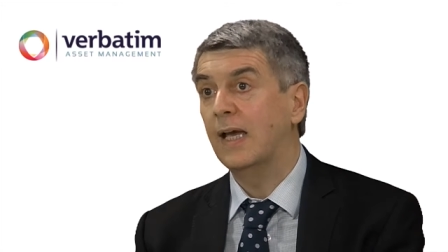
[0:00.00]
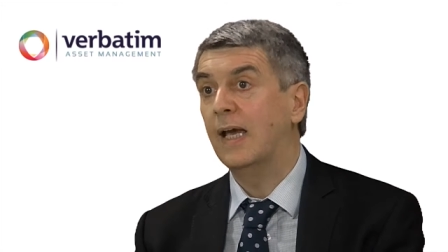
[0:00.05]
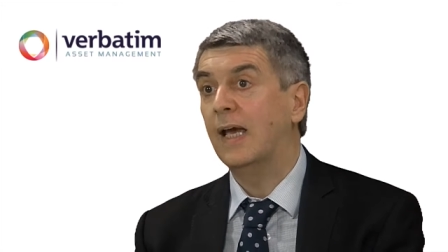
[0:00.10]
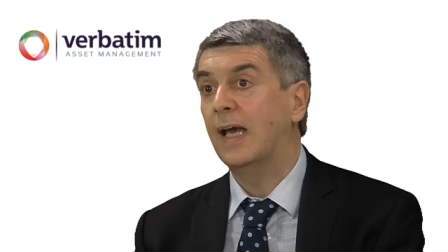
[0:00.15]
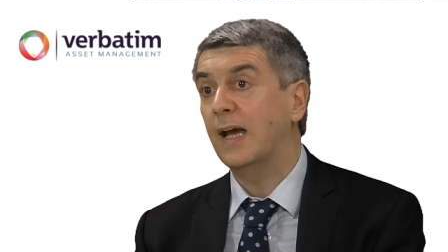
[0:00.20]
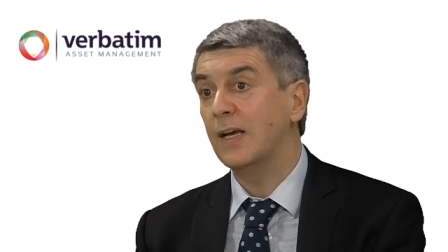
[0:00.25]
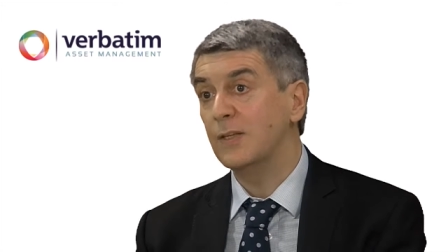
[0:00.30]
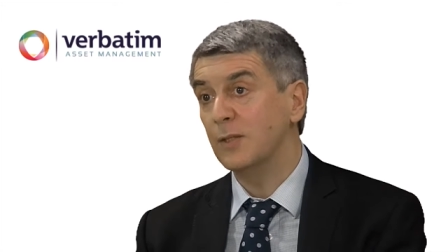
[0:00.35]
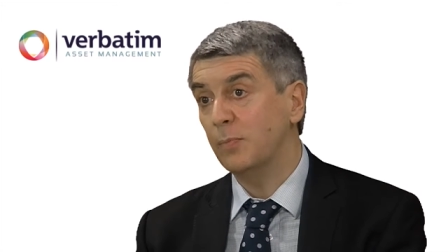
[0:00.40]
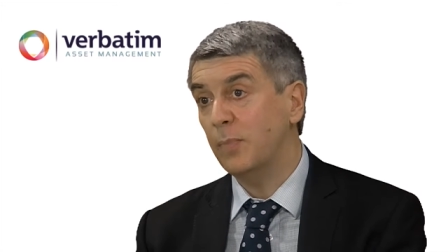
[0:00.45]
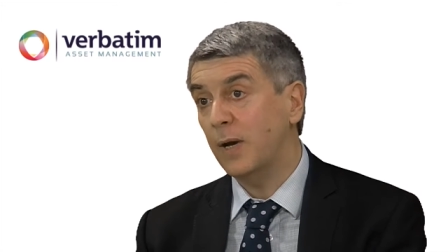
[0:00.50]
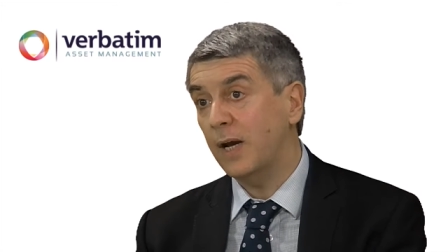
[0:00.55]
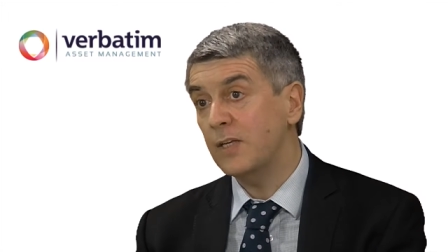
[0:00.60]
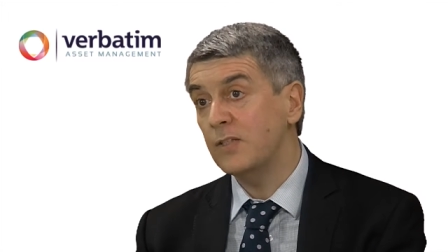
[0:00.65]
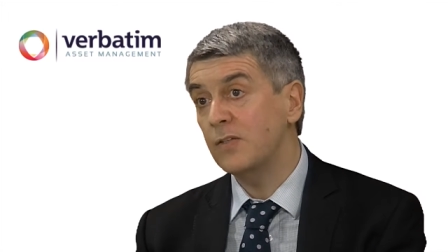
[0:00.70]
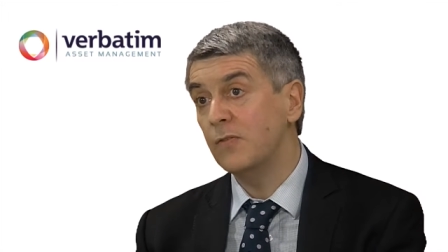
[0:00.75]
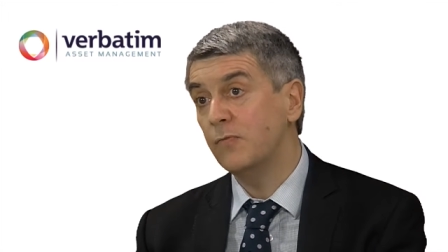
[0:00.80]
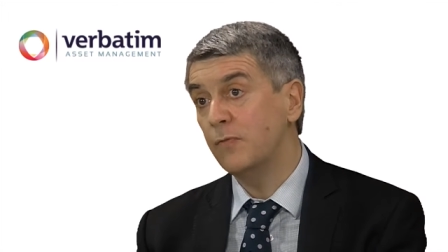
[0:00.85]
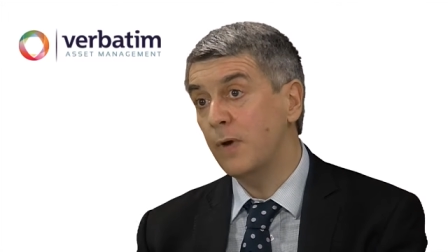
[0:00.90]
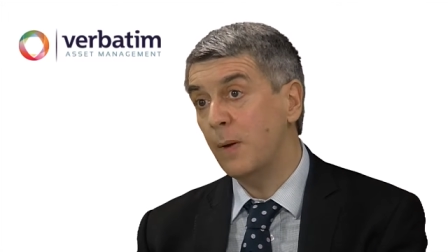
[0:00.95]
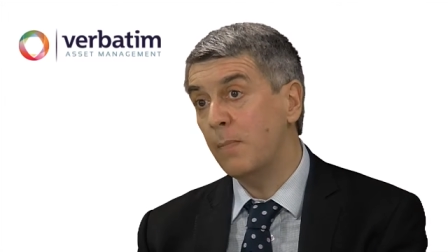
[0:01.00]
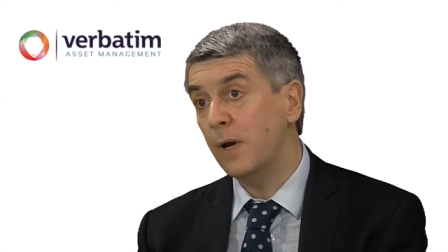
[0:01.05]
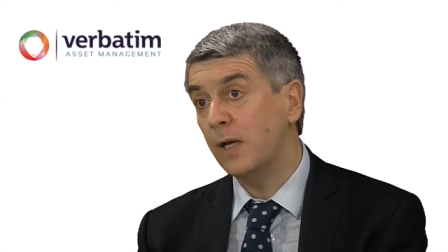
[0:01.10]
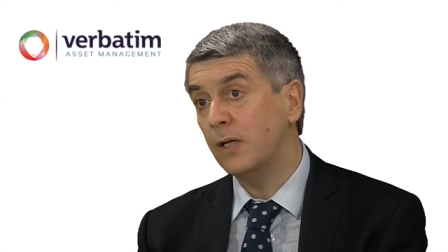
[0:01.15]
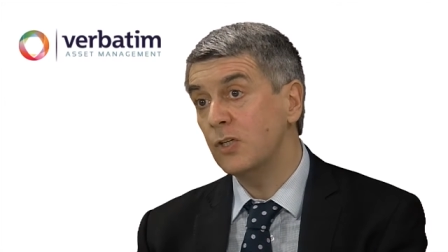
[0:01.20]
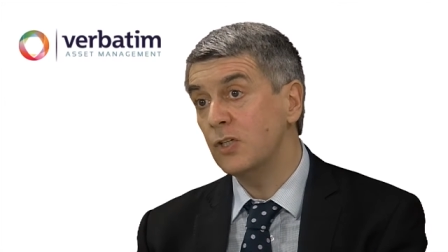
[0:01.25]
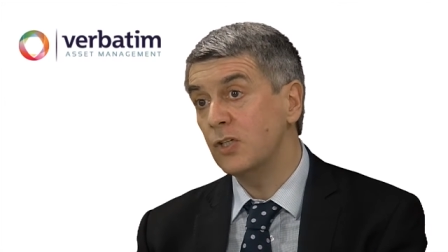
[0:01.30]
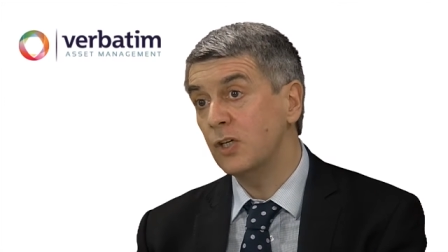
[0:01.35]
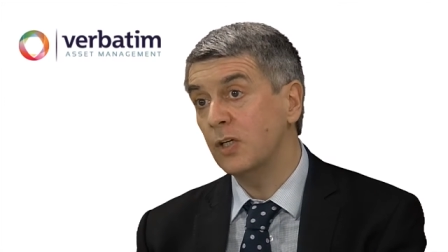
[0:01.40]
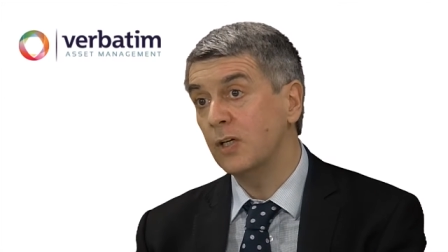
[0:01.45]
As a passive fund
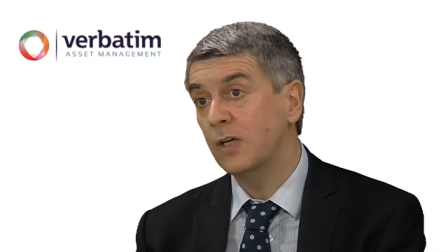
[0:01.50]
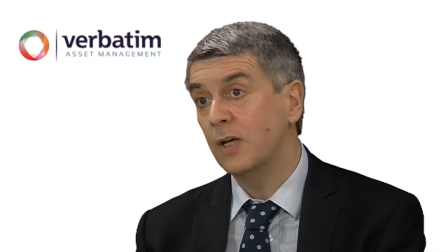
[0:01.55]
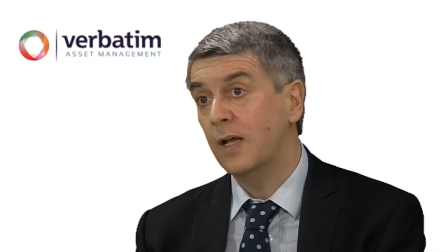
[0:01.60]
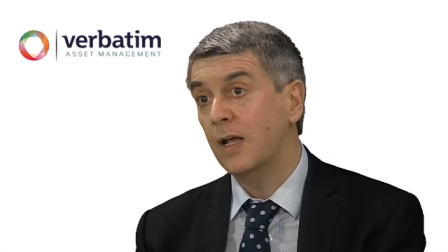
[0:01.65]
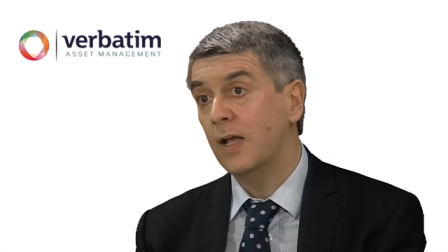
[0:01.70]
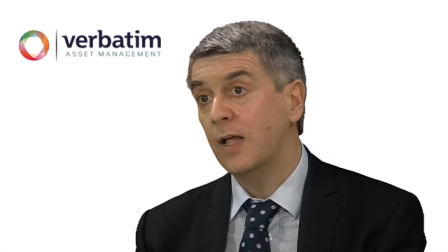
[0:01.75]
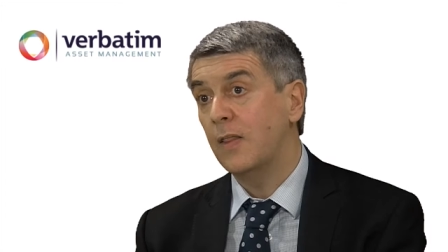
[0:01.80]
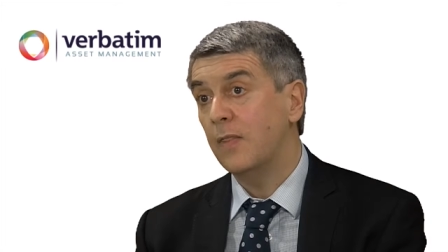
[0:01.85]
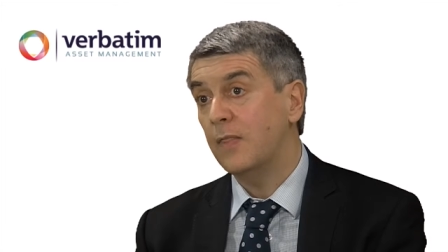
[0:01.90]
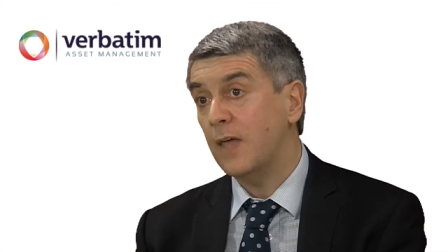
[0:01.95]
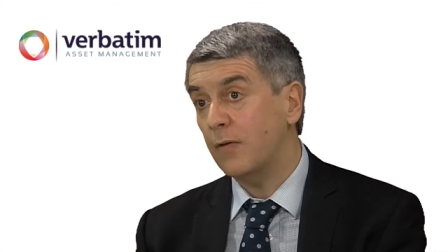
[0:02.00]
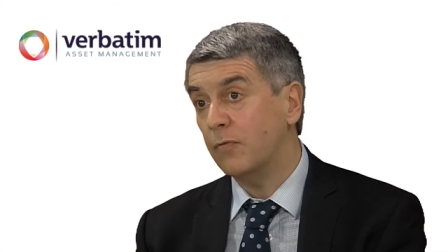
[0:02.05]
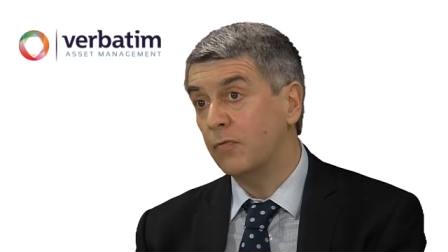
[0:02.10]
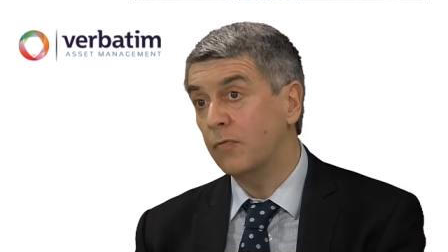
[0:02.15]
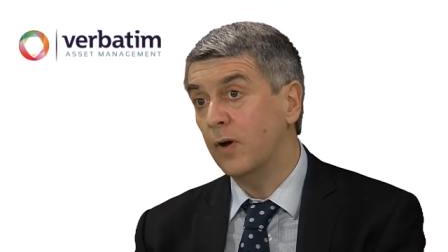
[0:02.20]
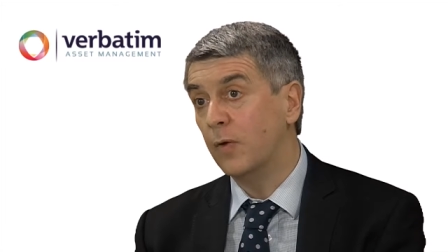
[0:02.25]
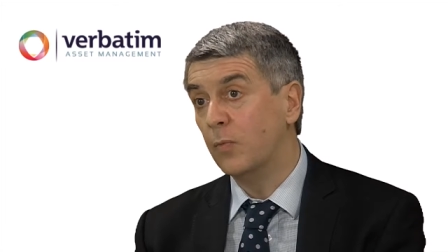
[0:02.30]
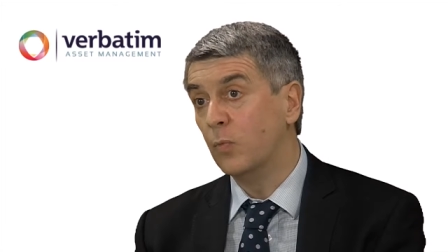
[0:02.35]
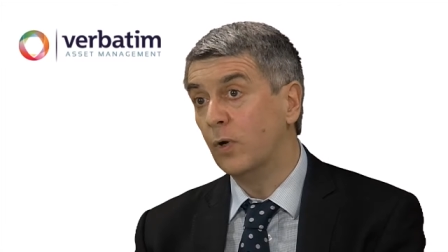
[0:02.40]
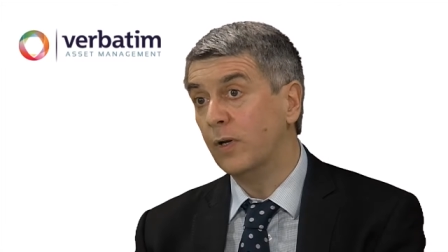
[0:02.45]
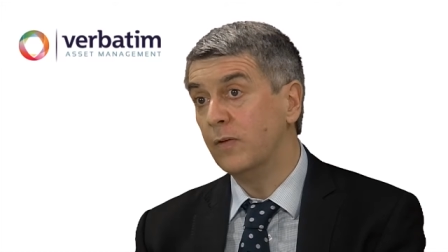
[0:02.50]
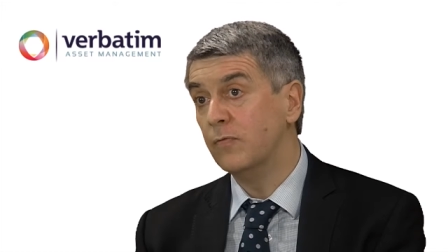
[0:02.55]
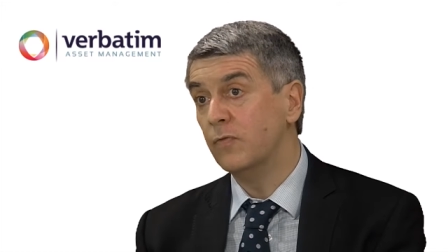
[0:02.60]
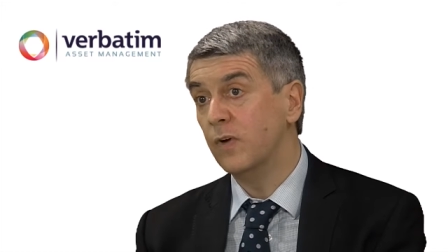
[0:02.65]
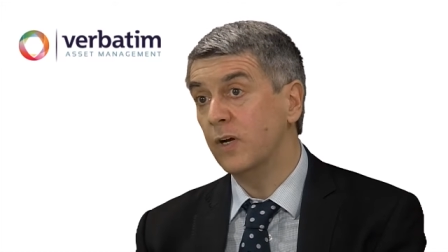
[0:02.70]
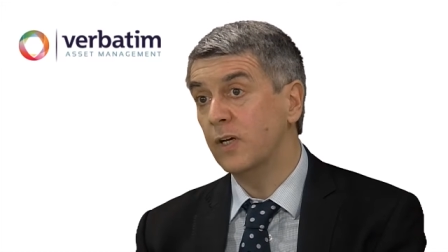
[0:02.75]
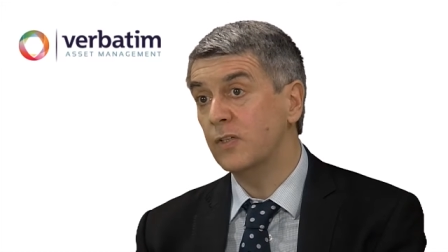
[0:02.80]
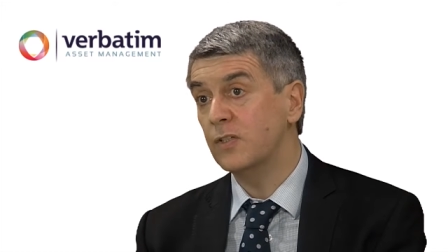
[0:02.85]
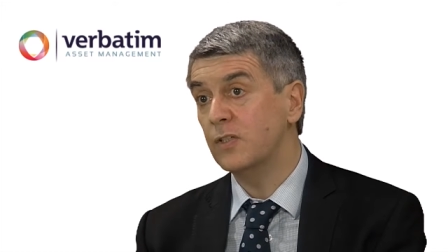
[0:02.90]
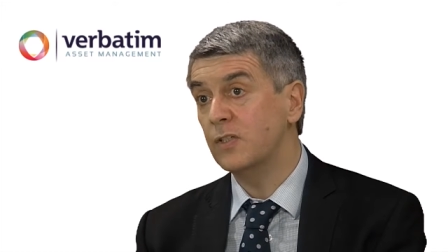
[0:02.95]
manager, that fund will
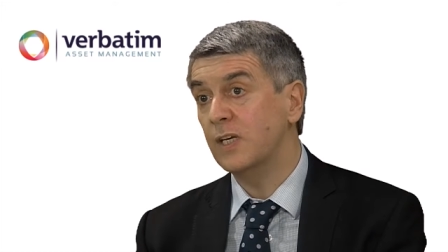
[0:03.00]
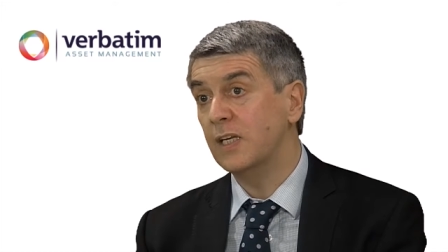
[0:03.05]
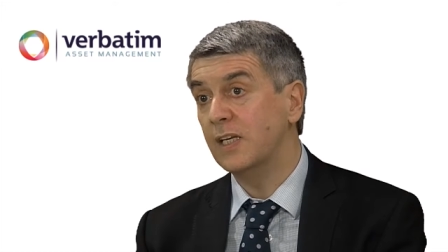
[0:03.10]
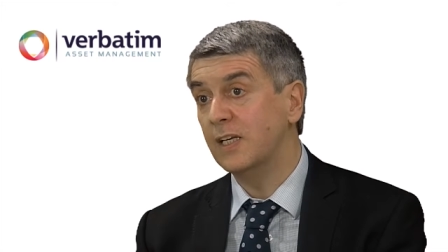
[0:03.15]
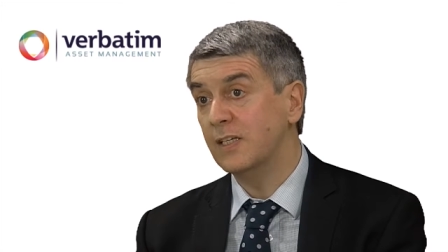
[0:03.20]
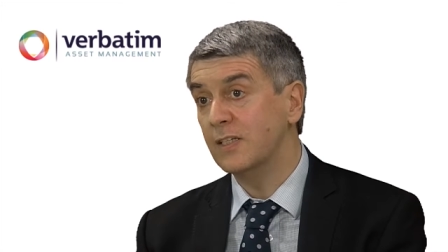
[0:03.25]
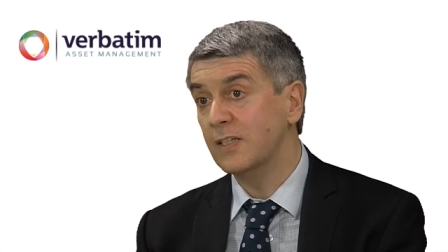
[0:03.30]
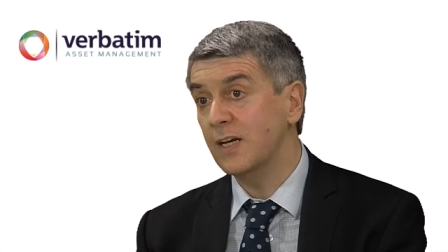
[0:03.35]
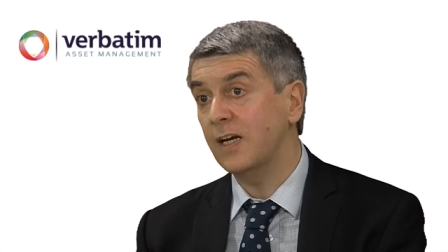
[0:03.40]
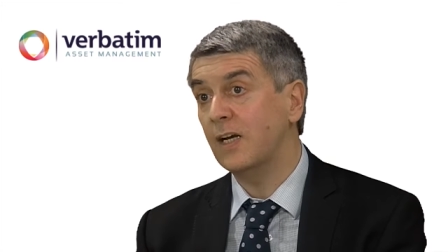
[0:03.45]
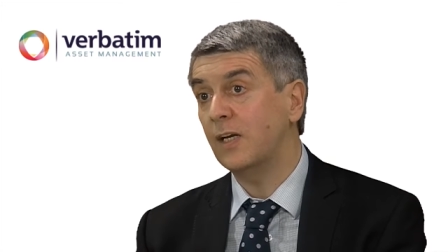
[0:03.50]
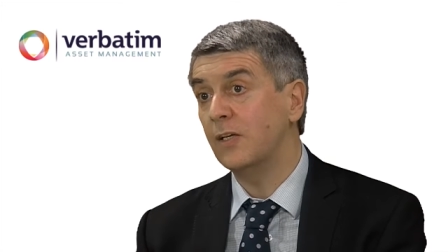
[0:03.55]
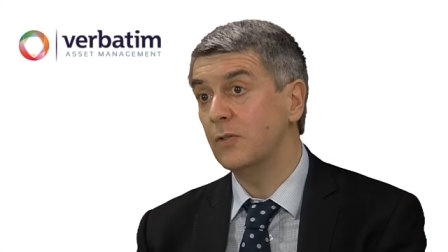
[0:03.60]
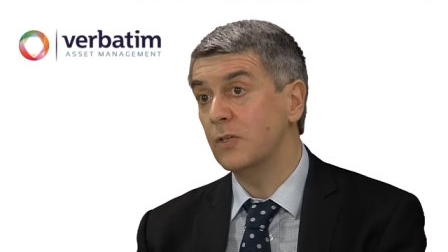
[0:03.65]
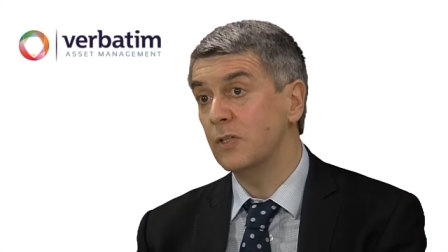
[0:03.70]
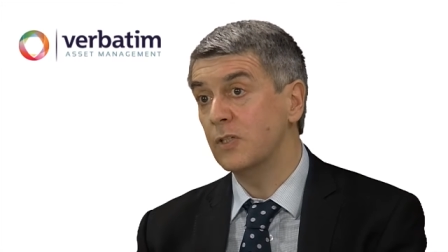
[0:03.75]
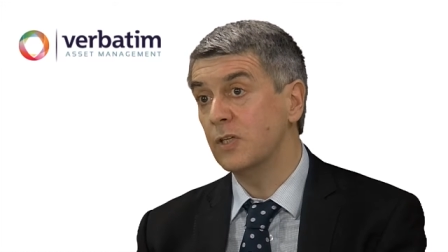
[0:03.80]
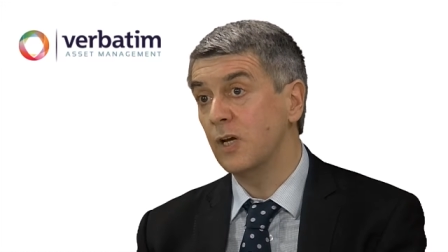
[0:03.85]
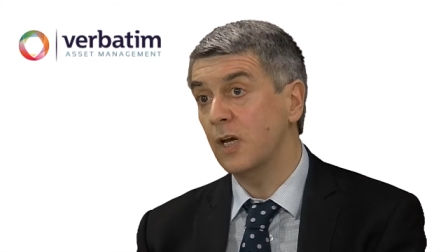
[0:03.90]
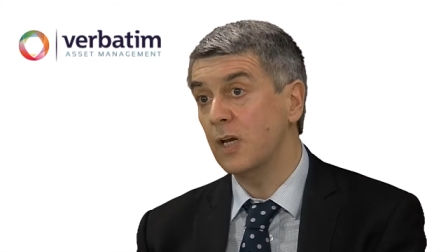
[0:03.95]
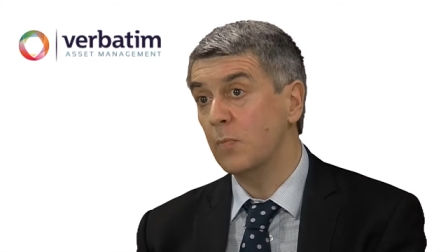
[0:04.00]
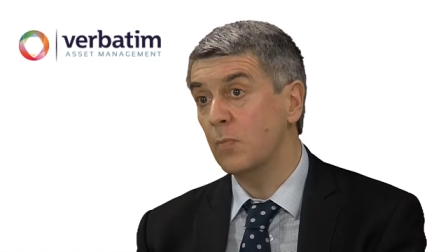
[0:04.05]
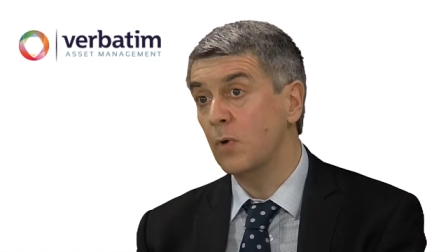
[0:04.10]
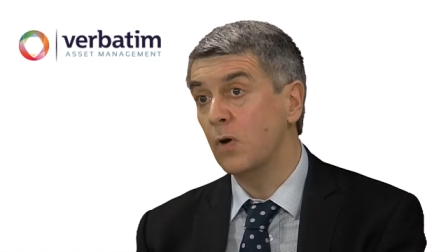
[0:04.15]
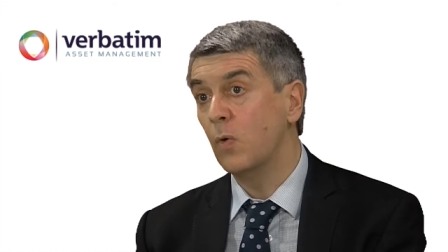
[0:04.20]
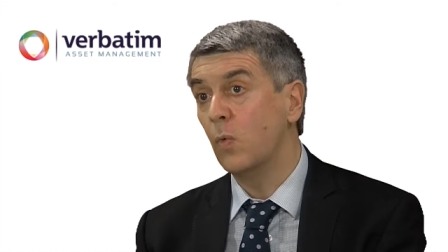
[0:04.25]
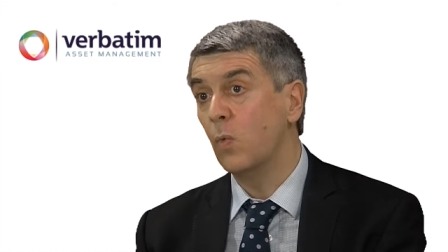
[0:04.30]
invest in exactly the same